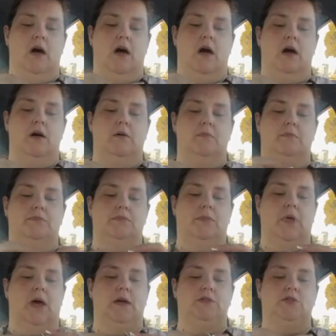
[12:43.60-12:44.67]

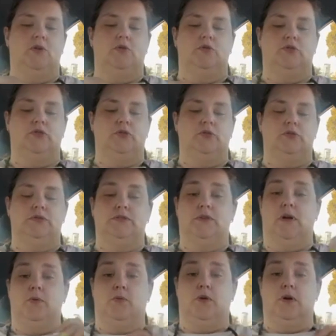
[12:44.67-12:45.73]
I don't do
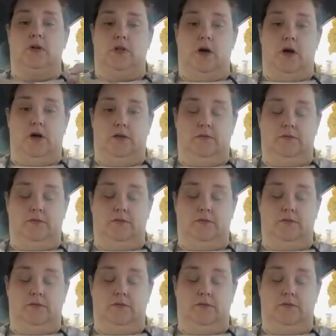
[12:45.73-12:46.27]
design work a lot.